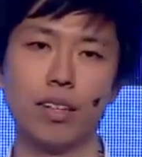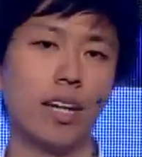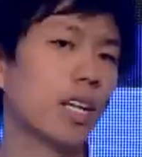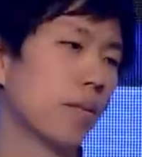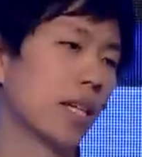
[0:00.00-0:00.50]

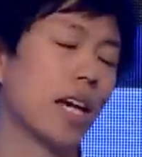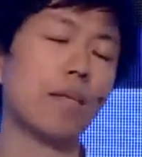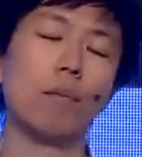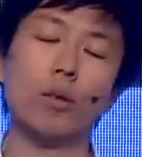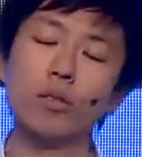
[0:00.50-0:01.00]
It became
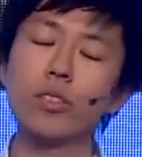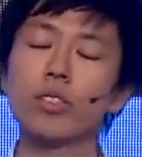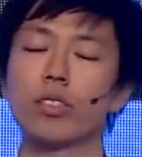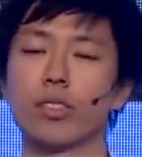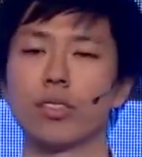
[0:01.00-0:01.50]
a
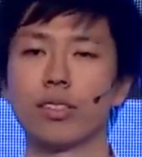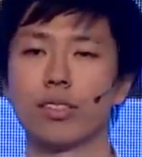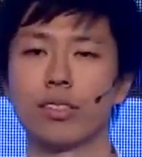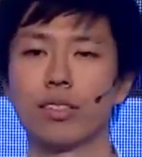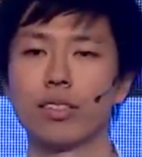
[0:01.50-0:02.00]
monster
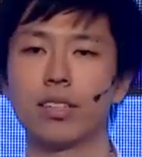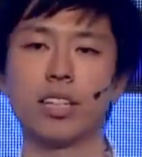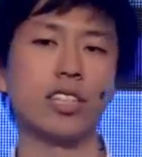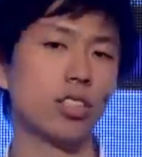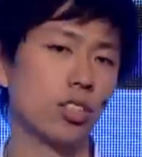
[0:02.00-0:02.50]

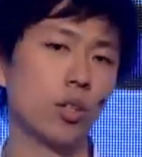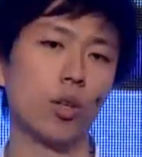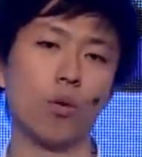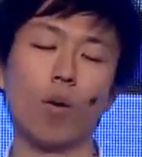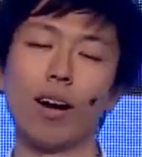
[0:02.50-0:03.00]
in the
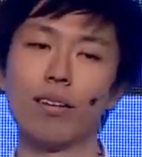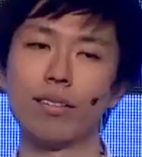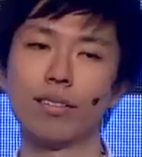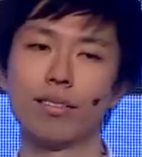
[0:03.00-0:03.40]
shogi world.